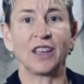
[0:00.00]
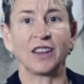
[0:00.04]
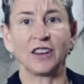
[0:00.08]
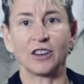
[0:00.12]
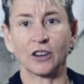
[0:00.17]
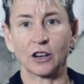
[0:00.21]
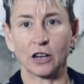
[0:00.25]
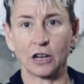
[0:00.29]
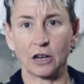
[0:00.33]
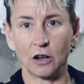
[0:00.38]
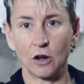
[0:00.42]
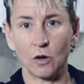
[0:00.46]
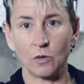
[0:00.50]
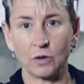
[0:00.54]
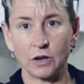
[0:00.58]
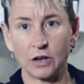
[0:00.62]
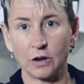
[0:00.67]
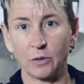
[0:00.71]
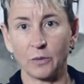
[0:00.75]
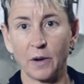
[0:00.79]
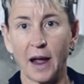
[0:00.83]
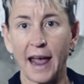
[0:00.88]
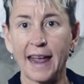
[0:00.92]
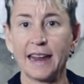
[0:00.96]
you're gonna go to
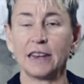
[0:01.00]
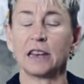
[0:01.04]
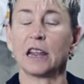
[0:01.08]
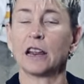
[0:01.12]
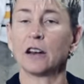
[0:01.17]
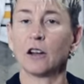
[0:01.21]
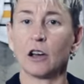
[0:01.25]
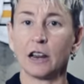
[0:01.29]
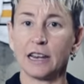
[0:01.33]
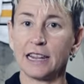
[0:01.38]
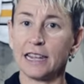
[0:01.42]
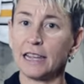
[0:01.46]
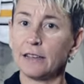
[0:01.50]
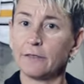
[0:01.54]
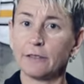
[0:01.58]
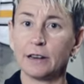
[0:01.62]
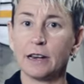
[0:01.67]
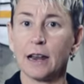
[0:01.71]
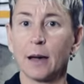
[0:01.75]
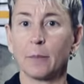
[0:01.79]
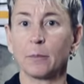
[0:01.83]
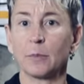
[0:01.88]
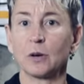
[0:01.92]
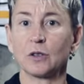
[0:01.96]
your right, and on even
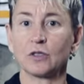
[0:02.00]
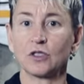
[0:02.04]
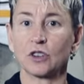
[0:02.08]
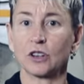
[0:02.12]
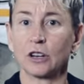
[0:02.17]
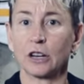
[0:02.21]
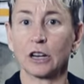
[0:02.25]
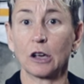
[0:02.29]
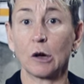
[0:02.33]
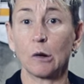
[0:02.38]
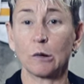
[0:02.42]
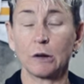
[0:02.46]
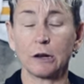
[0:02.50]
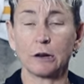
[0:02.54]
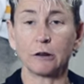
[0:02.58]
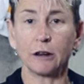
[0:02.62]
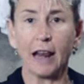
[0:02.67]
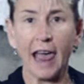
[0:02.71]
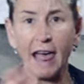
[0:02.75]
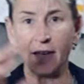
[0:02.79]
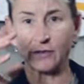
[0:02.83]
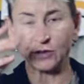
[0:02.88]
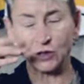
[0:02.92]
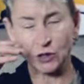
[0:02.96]
numbers, you're gonna go to your
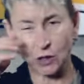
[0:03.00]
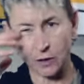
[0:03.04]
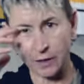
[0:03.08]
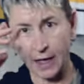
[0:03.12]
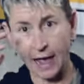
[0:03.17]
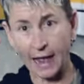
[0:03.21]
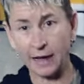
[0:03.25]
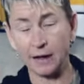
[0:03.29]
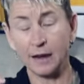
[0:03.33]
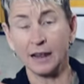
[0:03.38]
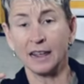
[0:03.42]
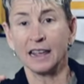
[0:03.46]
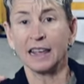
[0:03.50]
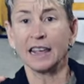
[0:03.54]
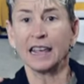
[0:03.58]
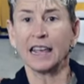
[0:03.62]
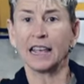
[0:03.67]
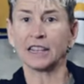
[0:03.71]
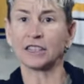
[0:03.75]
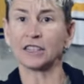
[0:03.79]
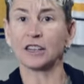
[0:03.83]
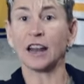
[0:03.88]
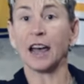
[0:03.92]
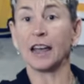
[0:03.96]
left. So then
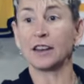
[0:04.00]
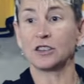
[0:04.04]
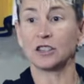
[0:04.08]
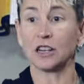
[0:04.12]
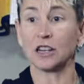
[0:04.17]
it's not